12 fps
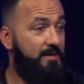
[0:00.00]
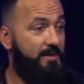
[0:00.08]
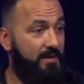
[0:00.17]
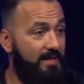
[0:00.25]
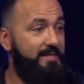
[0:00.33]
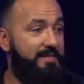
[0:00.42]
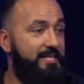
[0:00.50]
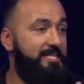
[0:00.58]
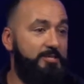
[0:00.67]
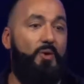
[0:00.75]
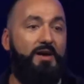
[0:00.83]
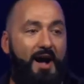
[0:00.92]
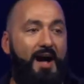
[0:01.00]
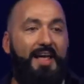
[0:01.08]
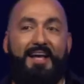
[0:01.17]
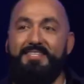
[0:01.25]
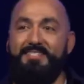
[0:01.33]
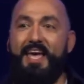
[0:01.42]
This is what God
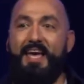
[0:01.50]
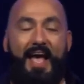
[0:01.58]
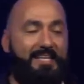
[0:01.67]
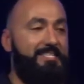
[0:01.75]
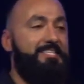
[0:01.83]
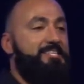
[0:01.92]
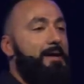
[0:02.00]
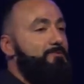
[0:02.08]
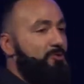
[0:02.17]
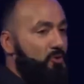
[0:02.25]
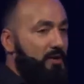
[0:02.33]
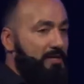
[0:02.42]
had to say Exodus chapter 20.